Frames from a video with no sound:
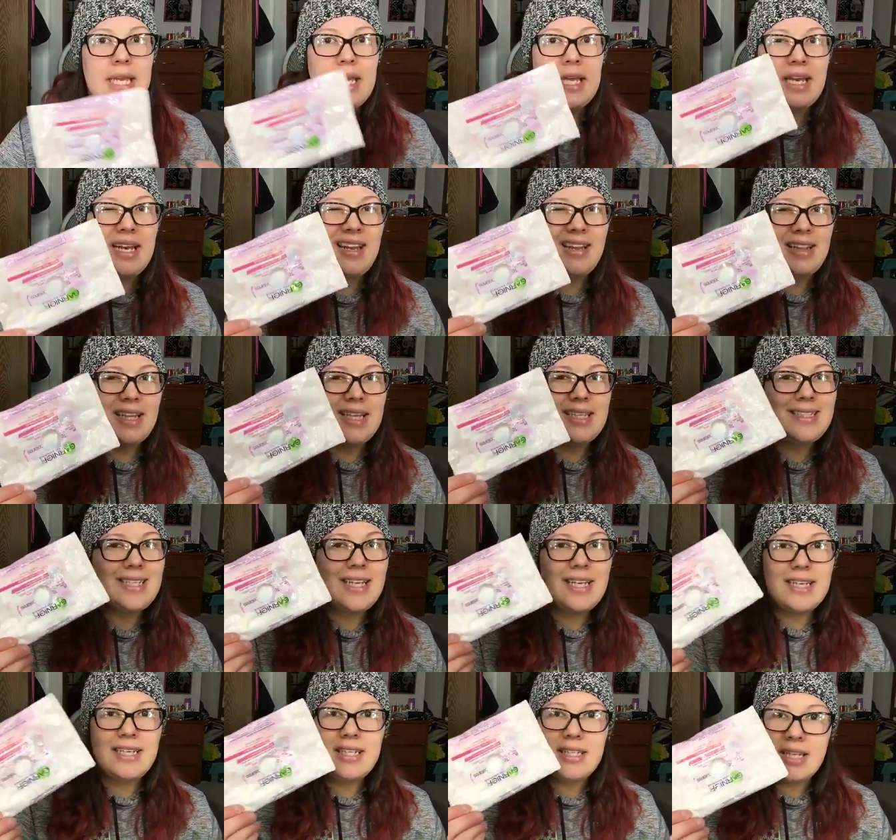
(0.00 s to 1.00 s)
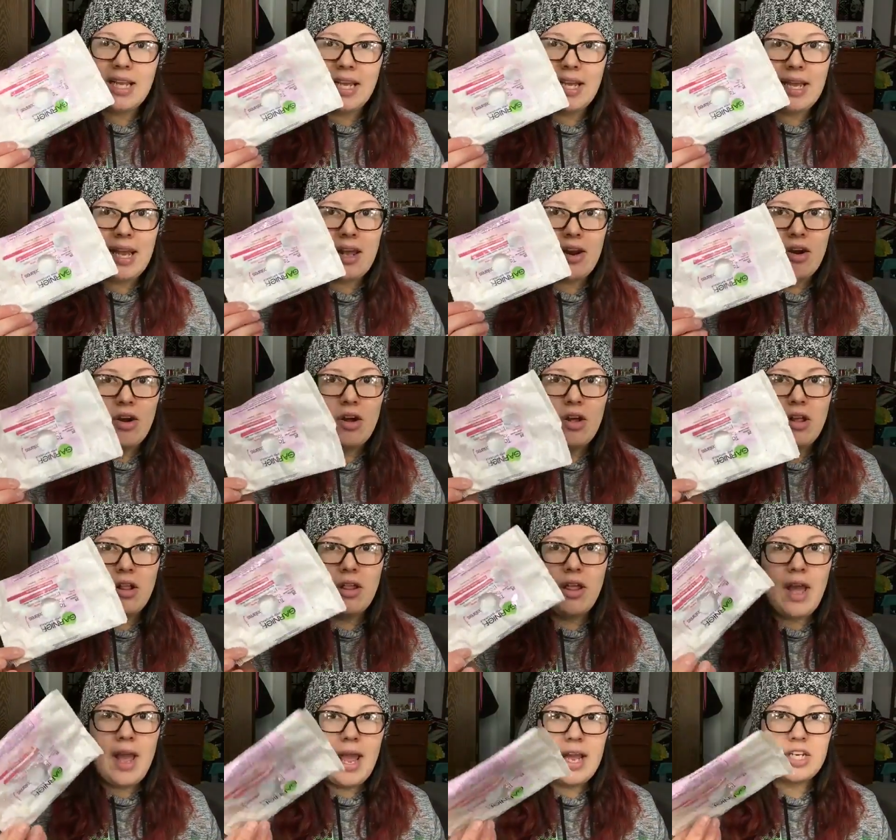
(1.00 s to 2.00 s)
And these I didn't like at
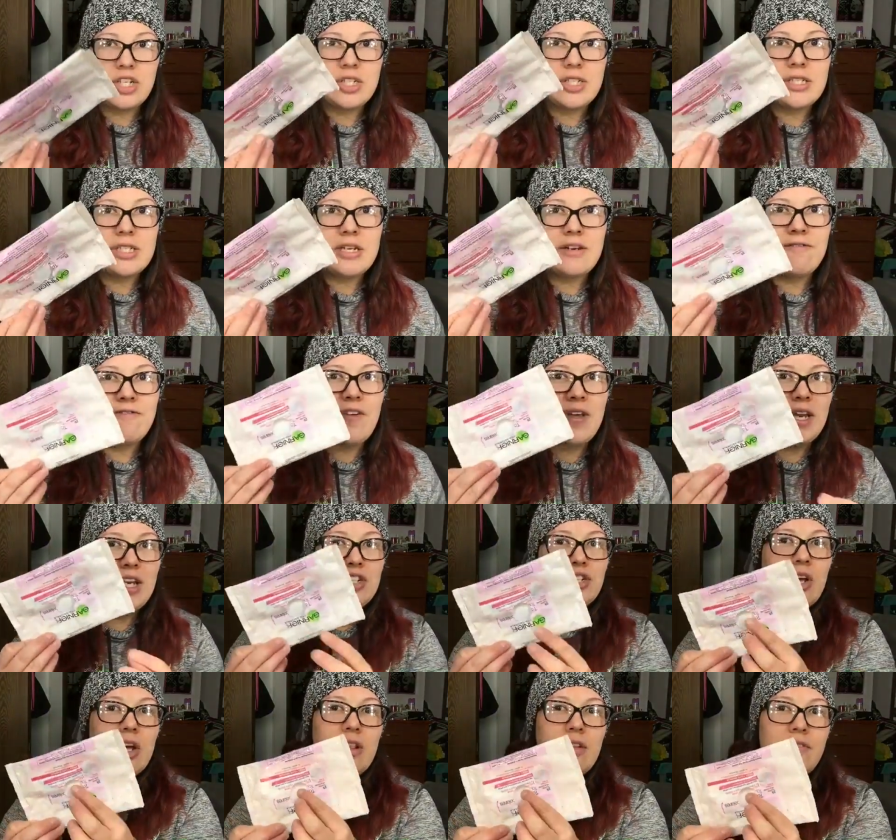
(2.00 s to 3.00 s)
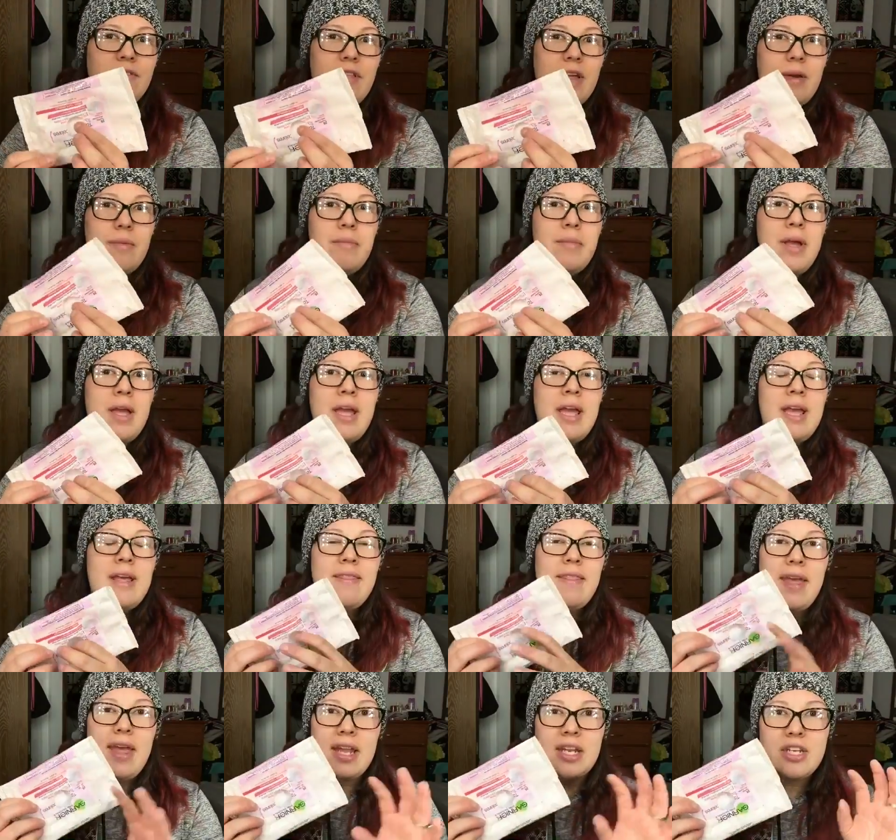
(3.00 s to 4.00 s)
all. I actually didn't finish all of them.
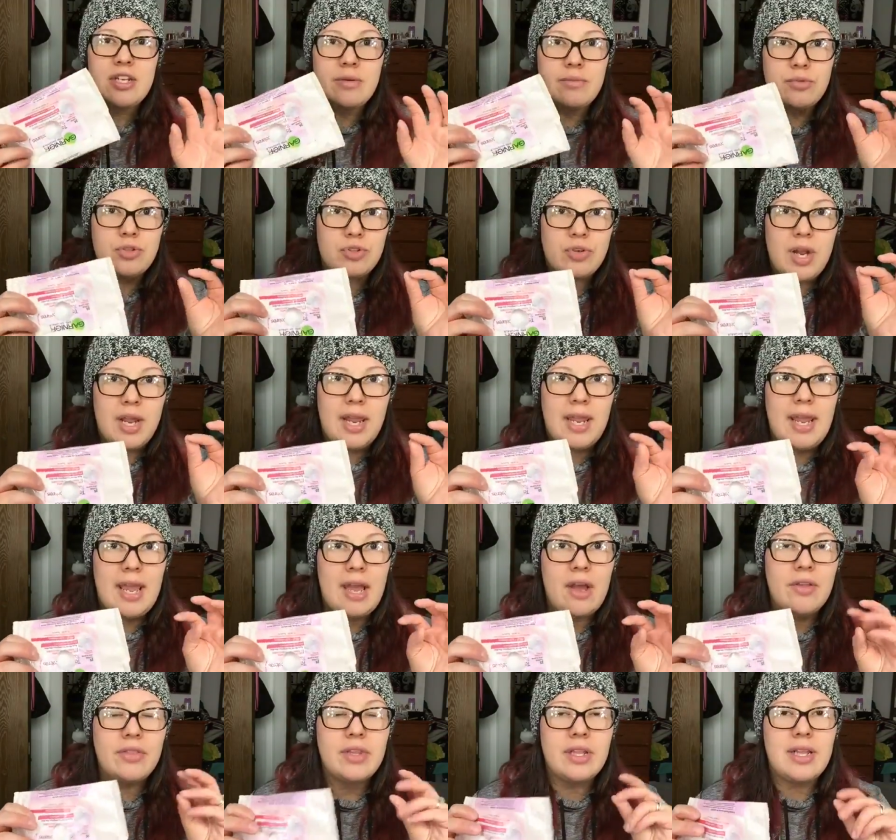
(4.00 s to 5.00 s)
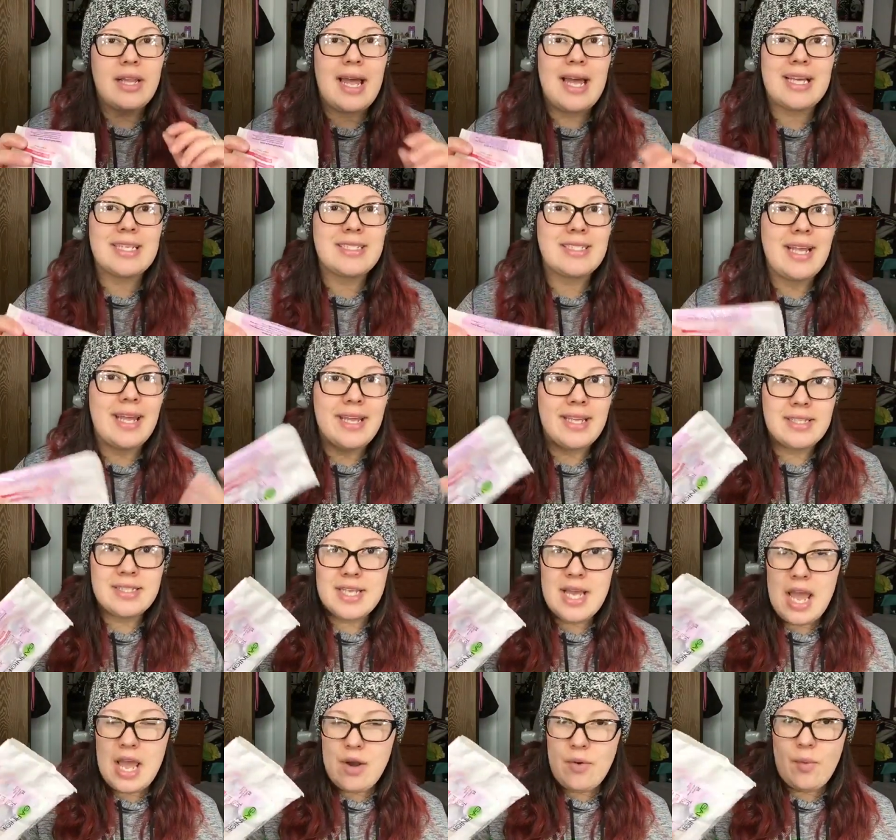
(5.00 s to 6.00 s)
They ended up drying out. The last like
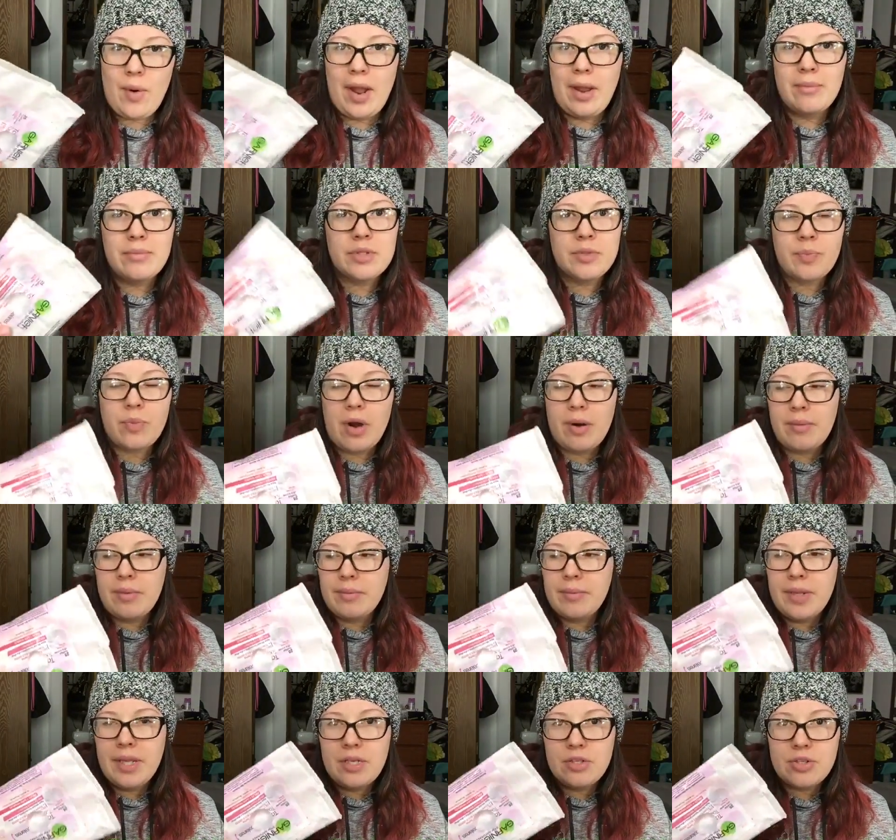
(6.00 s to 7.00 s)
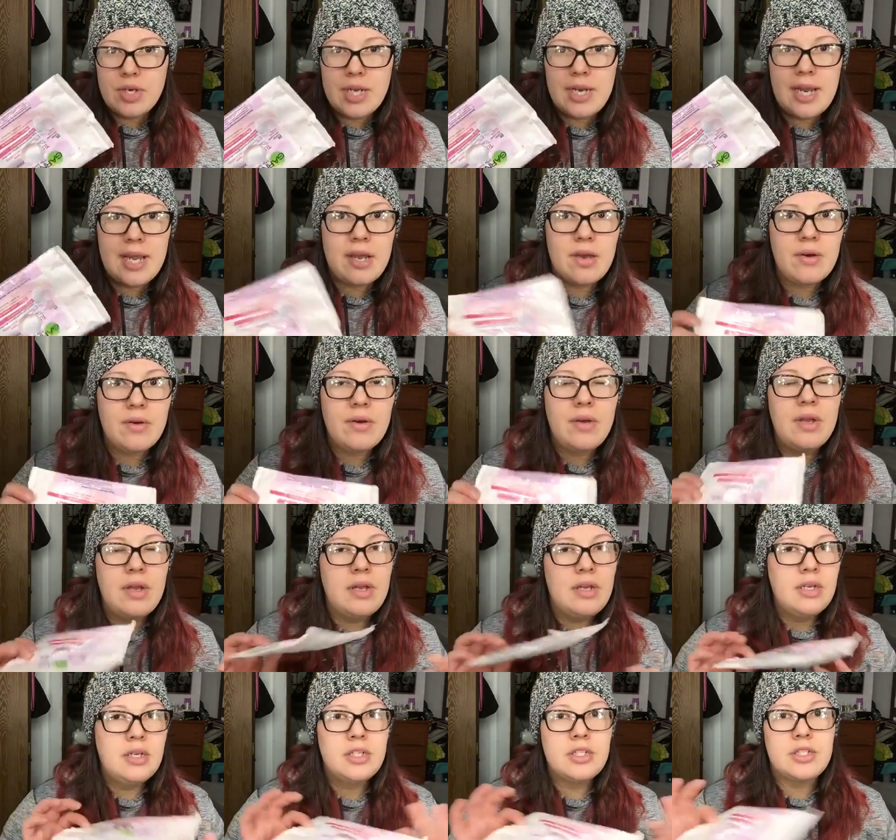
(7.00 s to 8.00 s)
10 wipes probably dried out.
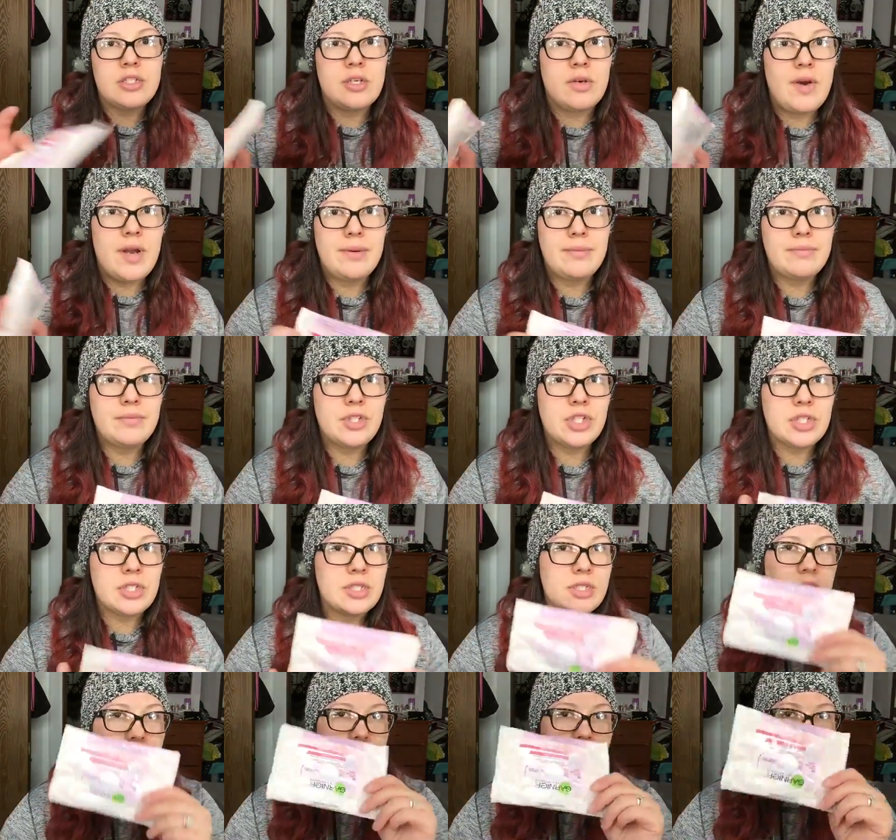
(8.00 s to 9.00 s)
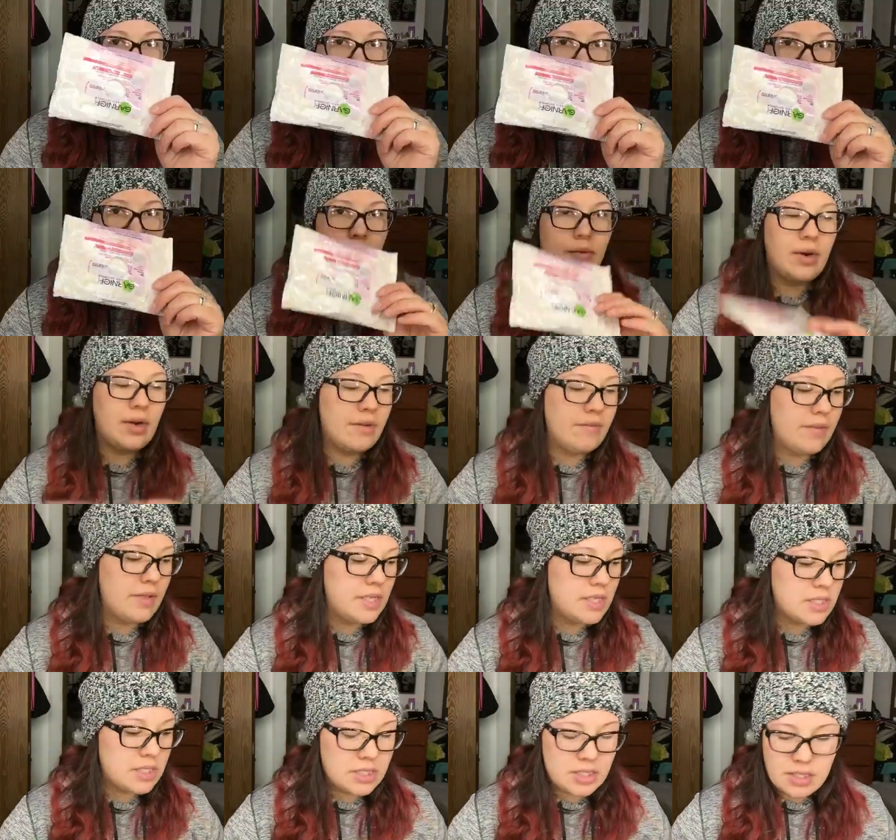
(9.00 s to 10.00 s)
So I'm just getting rid of
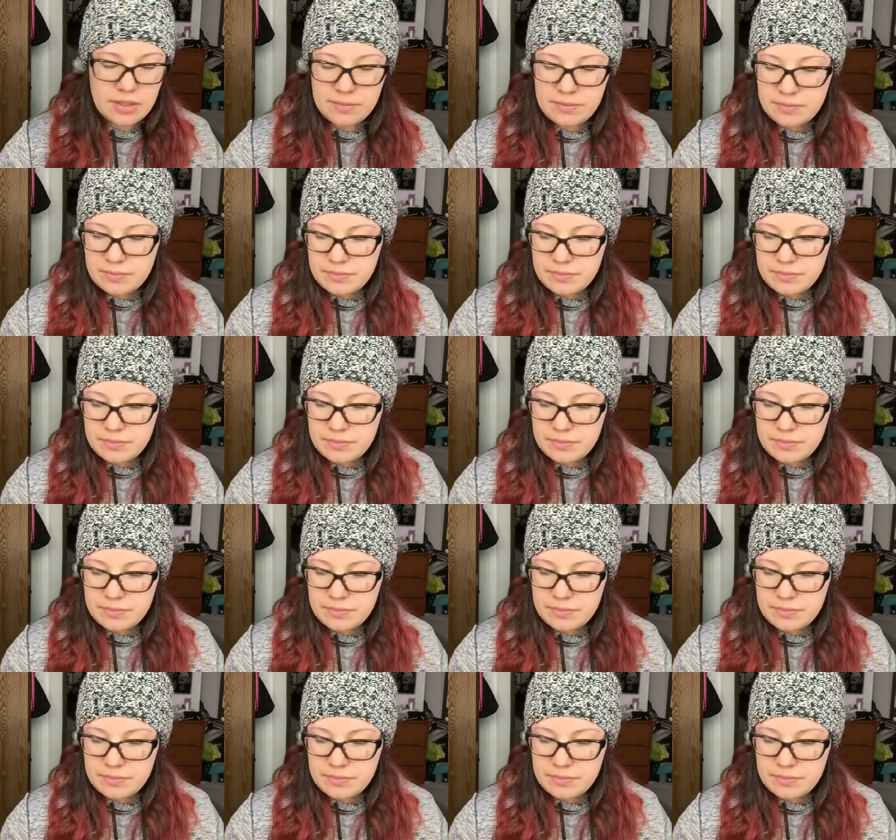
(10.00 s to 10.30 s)
this.